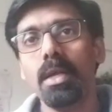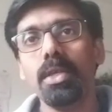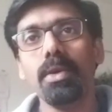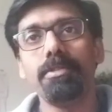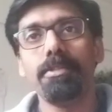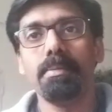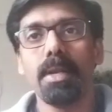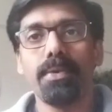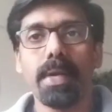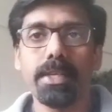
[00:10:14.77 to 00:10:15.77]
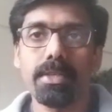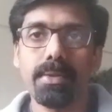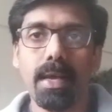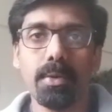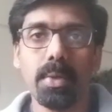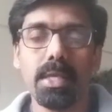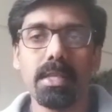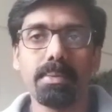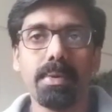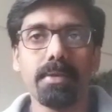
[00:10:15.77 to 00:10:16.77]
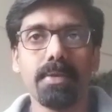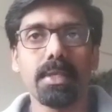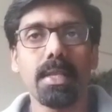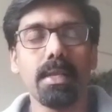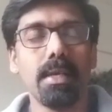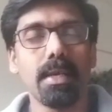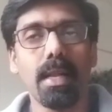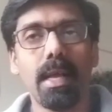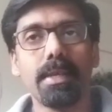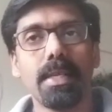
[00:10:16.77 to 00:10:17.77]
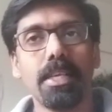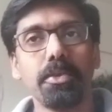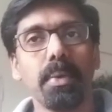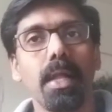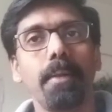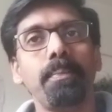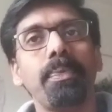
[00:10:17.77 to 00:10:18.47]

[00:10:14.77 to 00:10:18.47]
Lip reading: You're familiarized to that one in the previous class as well.